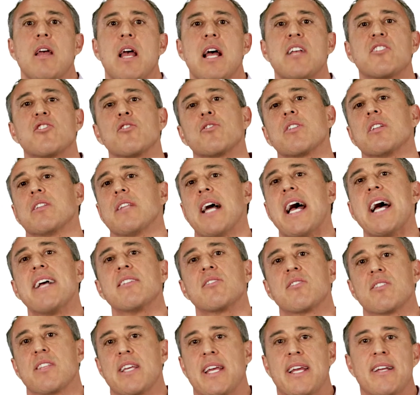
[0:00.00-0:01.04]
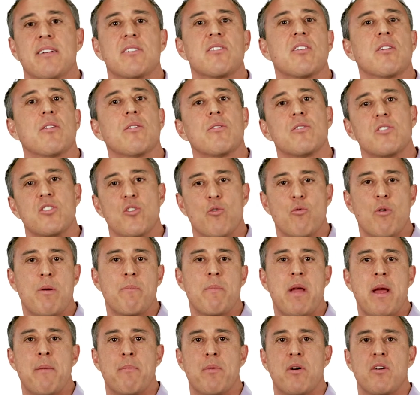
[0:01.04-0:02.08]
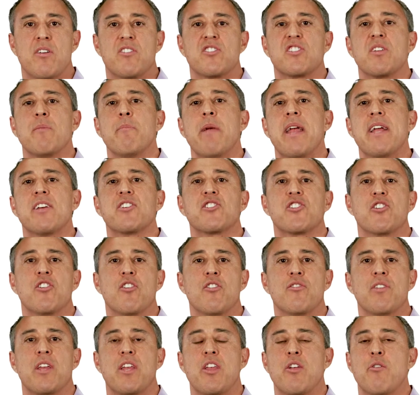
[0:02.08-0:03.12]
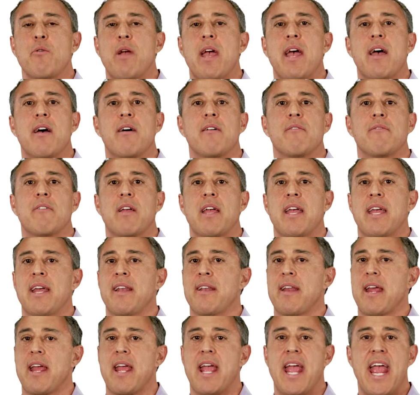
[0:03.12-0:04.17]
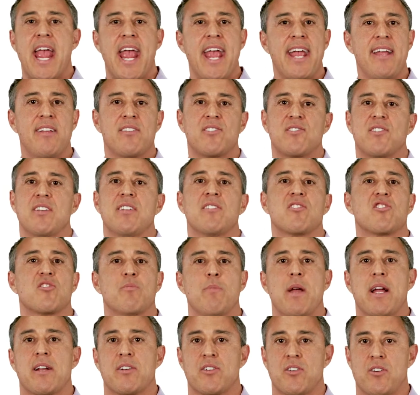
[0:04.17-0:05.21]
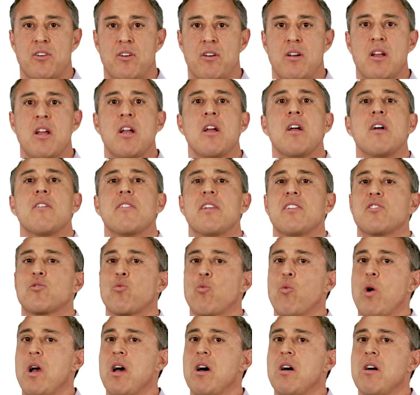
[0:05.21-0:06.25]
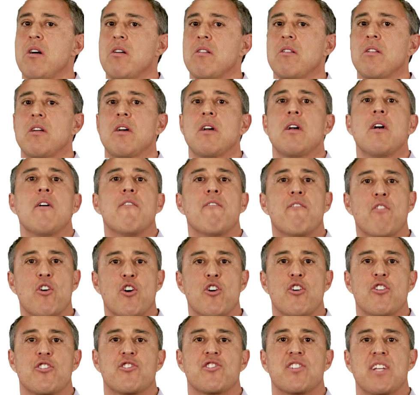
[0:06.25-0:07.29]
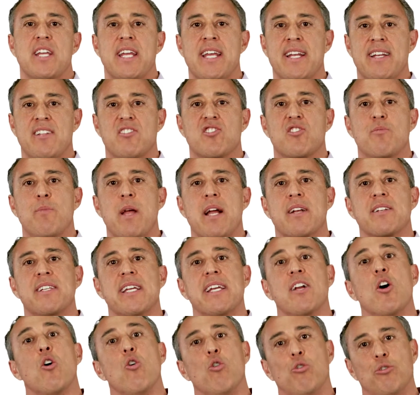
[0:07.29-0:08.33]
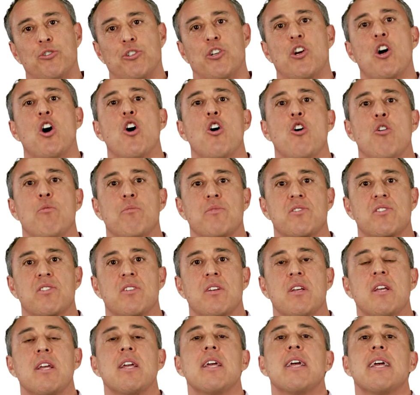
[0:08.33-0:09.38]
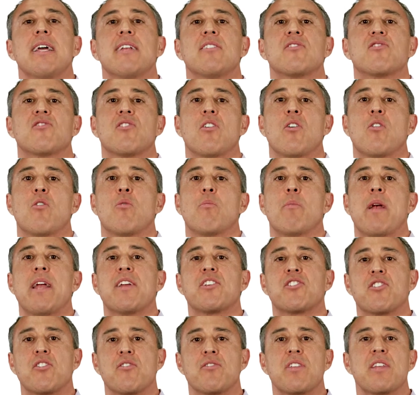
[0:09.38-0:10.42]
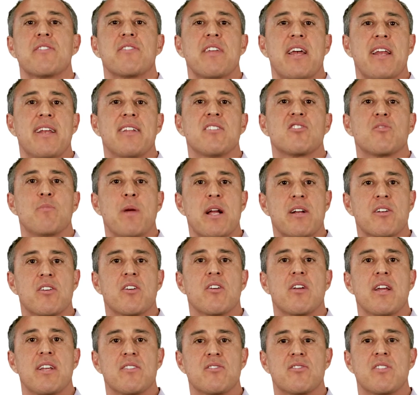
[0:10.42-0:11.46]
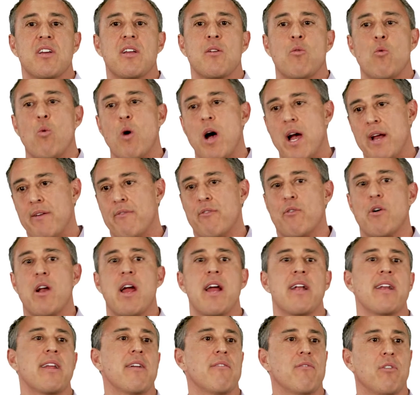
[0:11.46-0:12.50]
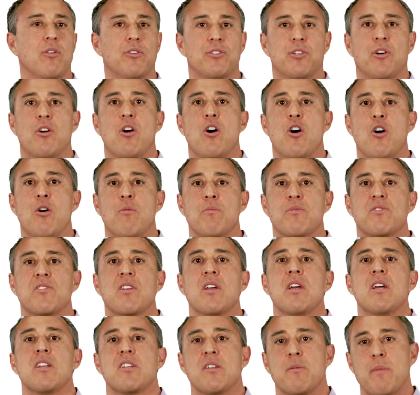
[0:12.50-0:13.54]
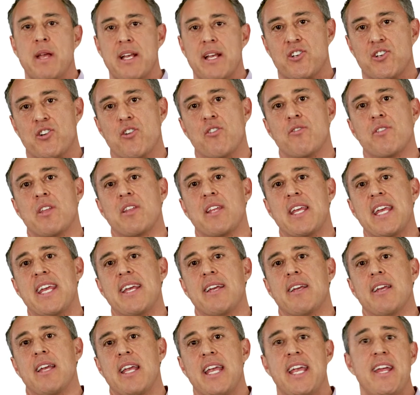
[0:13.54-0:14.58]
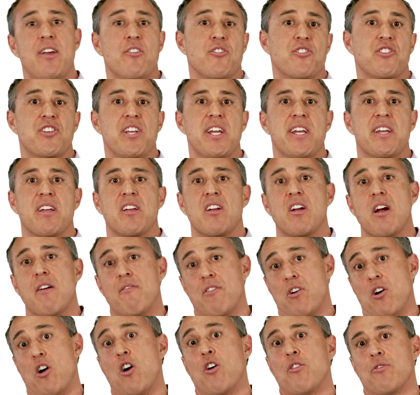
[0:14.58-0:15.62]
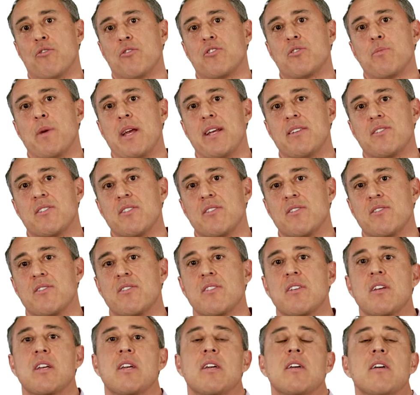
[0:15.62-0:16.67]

And so the last thing to remember is to make sure that you have an ACE inspector that is well versed in inspecting older homes. And so make sure that that inspector has done a wide variety of older homes to sure that he or she can cover all those bases.